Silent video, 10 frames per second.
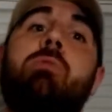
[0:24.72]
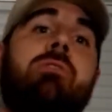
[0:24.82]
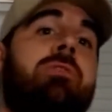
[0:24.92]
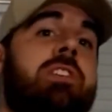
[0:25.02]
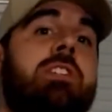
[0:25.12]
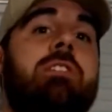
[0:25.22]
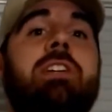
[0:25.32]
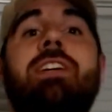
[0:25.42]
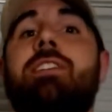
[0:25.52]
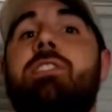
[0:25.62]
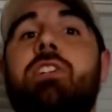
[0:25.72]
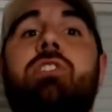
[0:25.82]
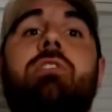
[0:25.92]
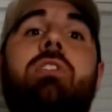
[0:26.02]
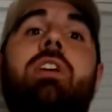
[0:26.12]
both fiscally and
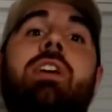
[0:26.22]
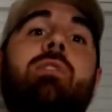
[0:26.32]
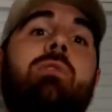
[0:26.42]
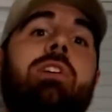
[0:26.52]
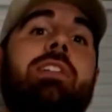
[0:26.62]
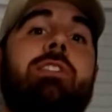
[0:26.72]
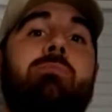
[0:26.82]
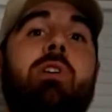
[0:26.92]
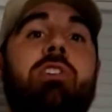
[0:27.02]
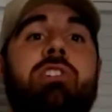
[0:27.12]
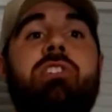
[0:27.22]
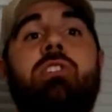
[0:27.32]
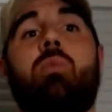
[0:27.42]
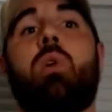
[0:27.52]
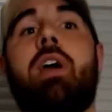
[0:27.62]
digitally in order to get this project
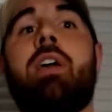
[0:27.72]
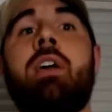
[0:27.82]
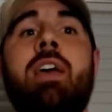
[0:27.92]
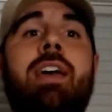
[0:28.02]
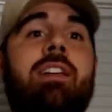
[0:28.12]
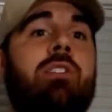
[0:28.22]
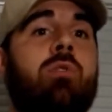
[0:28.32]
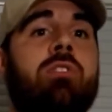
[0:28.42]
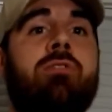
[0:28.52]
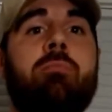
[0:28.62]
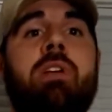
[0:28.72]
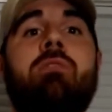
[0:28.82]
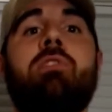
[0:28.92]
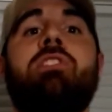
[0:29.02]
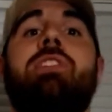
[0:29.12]
underway, and in order for me
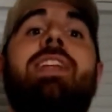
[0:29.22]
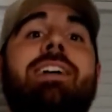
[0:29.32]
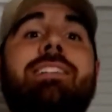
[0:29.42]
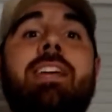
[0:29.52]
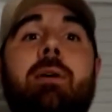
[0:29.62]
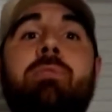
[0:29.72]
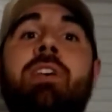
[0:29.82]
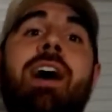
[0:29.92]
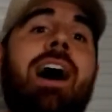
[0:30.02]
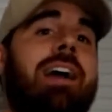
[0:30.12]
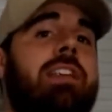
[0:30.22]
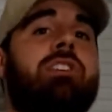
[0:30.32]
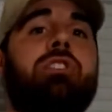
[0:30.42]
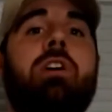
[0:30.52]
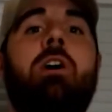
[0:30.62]
to reach the next steps, I
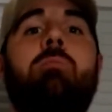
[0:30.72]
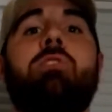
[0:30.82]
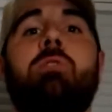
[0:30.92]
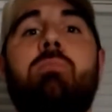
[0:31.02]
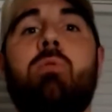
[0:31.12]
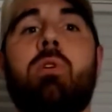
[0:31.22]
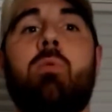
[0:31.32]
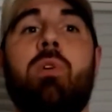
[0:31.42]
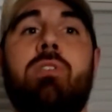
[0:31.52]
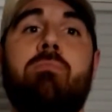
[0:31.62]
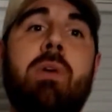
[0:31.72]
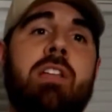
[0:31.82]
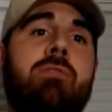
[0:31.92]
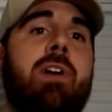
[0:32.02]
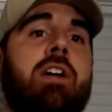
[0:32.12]
need your help and support with
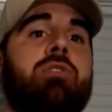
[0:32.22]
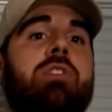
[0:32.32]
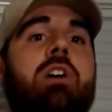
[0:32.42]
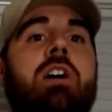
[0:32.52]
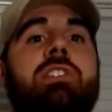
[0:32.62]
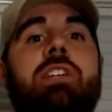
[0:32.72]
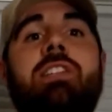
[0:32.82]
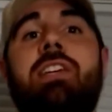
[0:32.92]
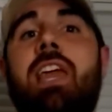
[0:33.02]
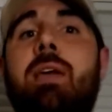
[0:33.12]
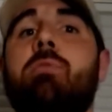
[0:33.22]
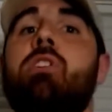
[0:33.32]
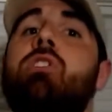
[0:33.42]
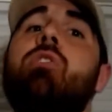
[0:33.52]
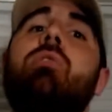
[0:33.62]
manufacturing costs to get the game
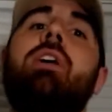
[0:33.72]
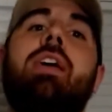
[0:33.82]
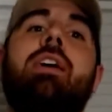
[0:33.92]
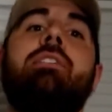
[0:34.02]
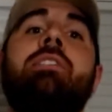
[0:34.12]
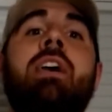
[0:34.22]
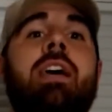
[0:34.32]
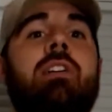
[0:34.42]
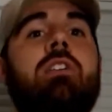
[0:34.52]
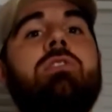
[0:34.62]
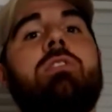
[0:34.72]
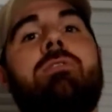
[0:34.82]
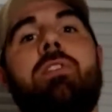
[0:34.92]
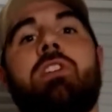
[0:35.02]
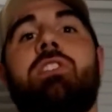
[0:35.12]
into your hands, and also to
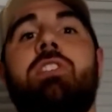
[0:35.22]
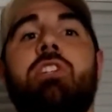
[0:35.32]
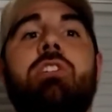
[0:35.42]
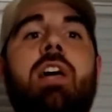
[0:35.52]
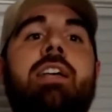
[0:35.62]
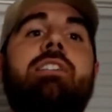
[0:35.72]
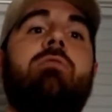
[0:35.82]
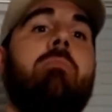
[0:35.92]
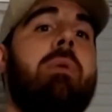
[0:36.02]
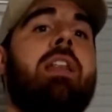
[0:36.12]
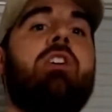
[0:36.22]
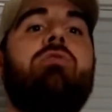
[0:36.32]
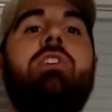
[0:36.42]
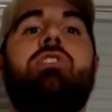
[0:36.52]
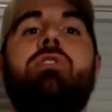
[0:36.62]
finish digitalizing the remaining
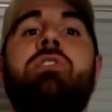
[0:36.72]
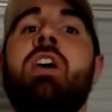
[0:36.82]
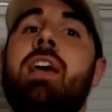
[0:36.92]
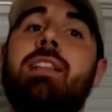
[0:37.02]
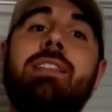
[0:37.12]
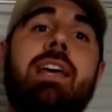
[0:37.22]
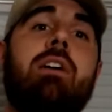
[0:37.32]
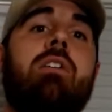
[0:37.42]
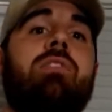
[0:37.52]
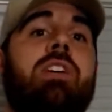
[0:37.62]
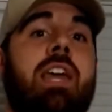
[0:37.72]
creatures and layout of the